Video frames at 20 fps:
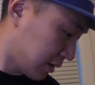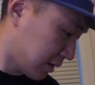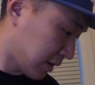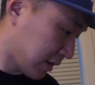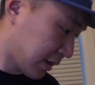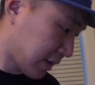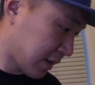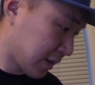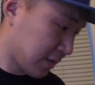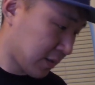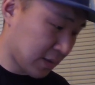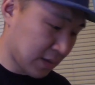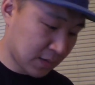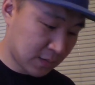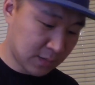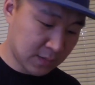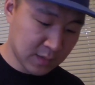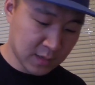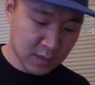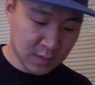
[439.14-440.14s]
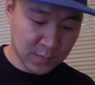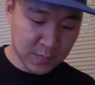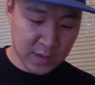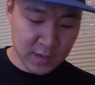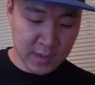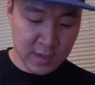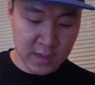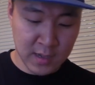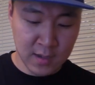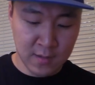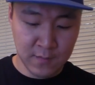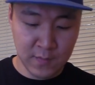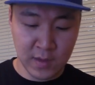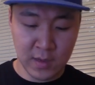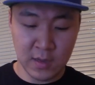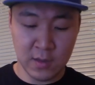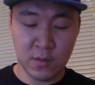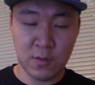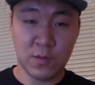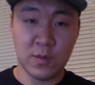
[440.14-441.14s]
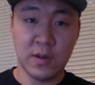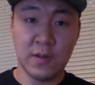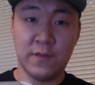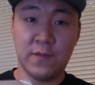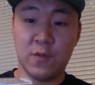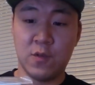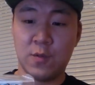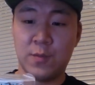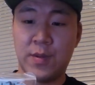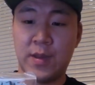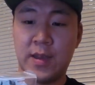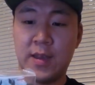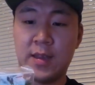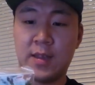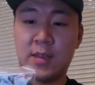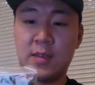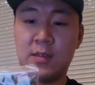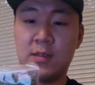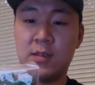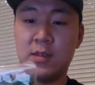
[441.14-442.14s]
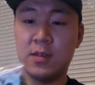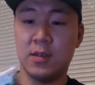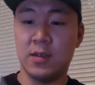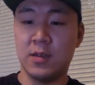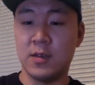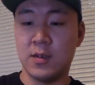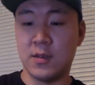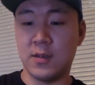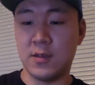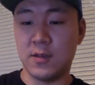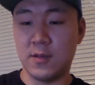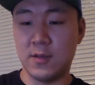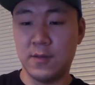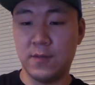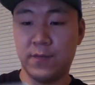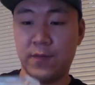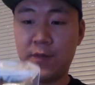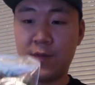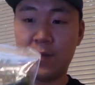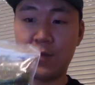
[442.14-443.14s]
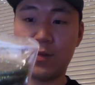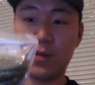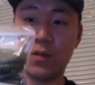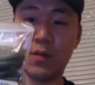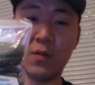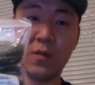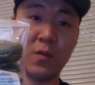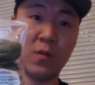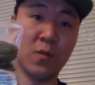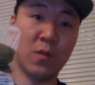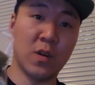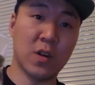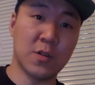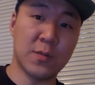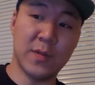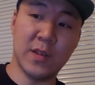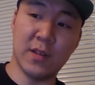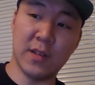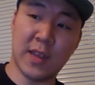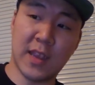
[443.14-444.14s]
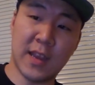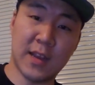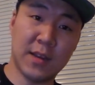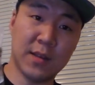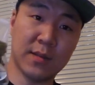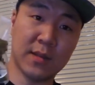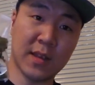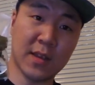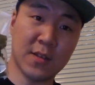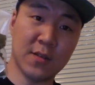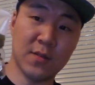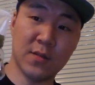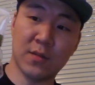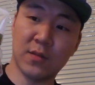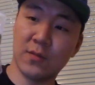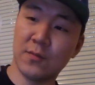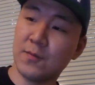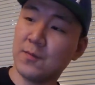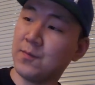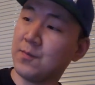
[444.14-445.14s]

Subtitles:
And next up, I have a 24 pack of watermelon candy Senkos.